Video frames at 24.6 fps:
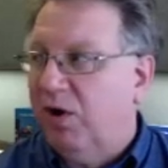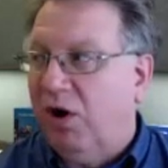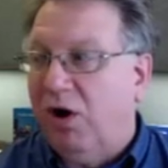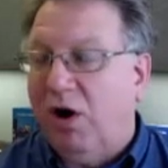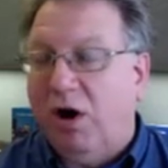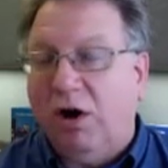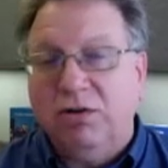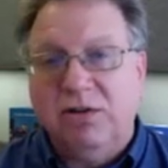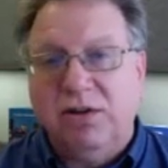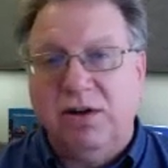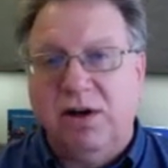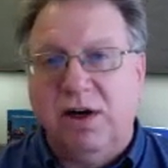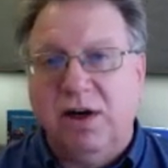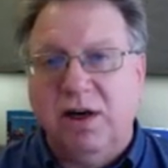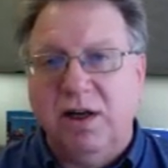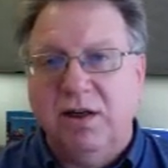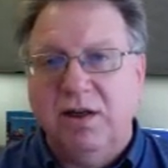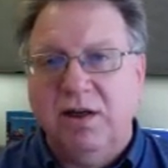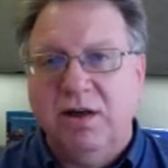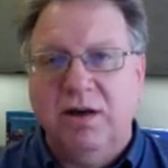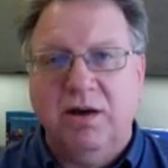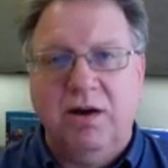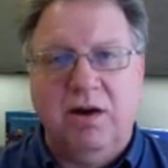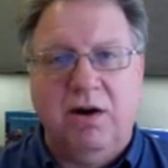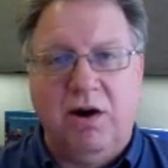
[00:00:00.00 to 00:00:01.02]
All
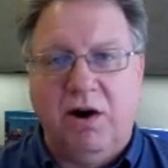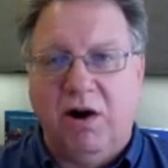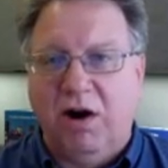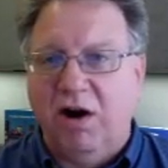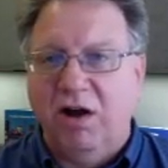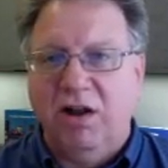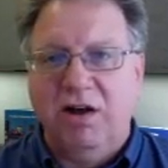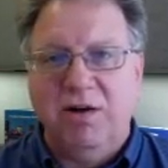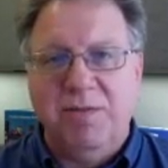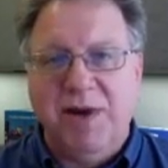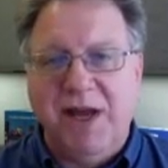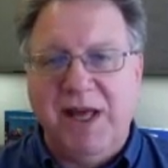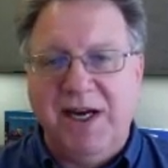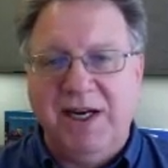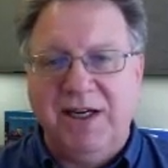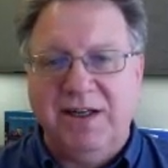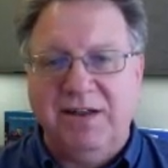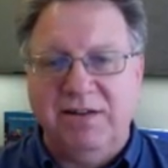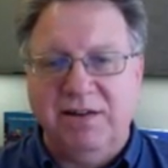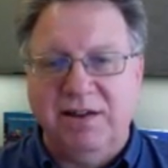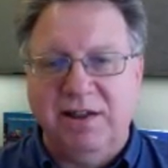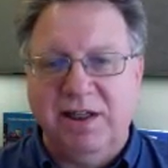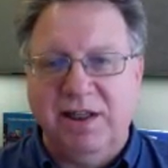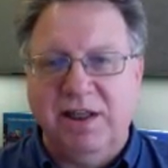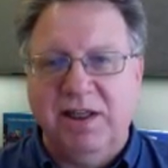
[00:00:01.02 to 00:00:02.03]
done
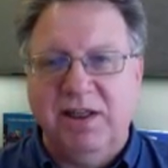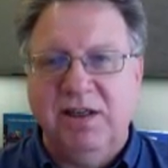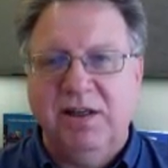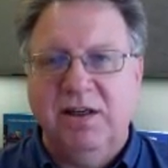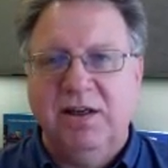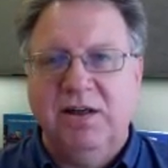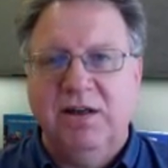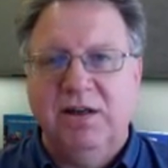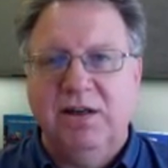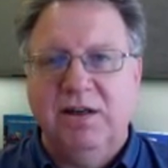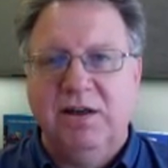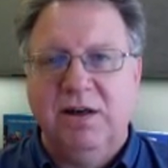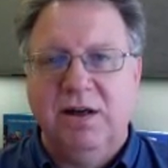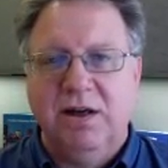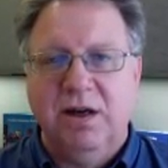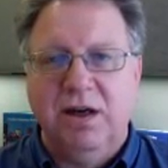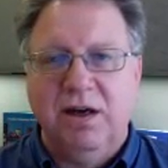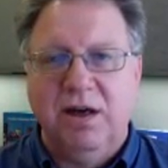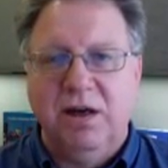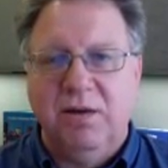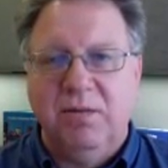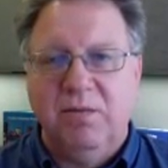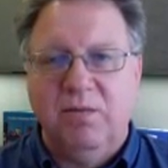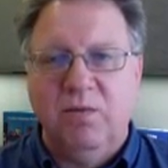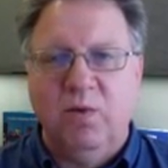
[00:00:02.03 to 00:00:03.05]
automatically
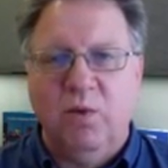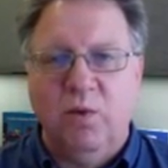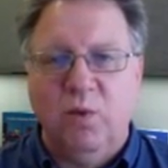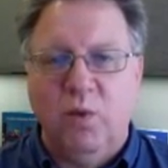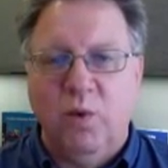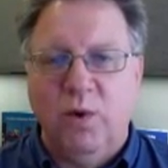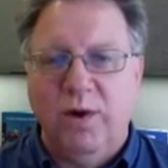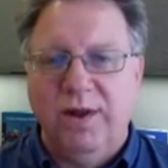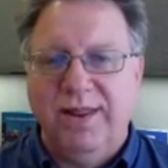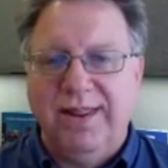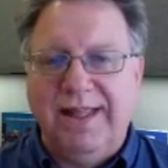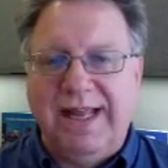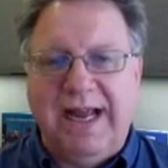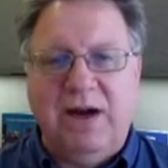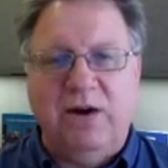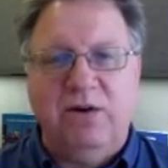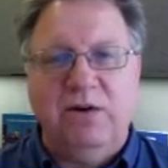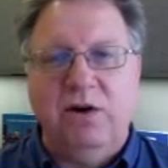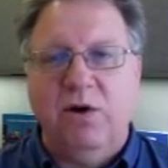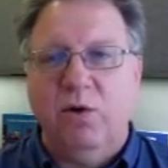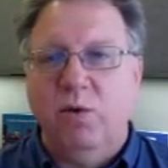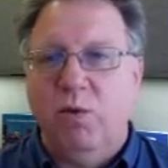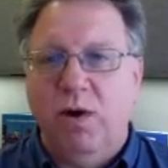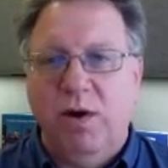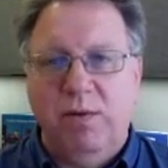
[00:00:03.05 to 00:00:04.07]

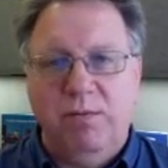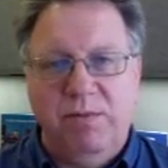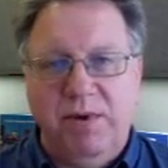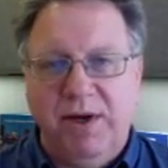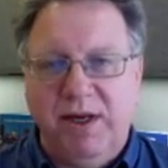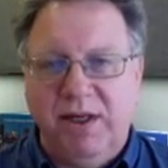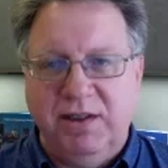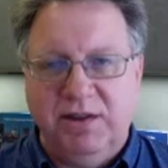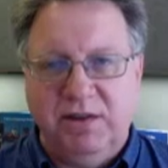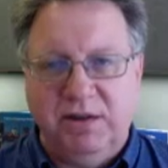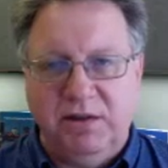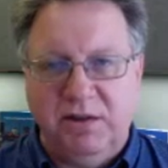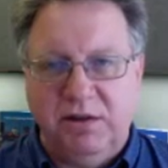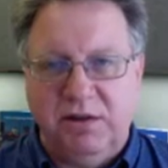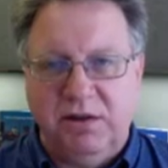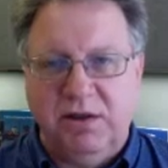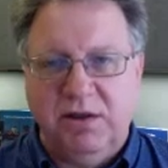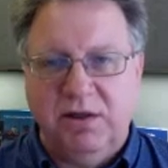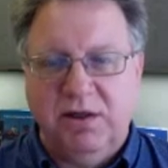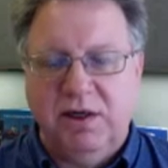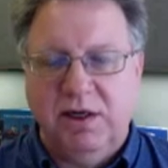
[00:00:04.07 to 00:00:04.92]
without a webmaster.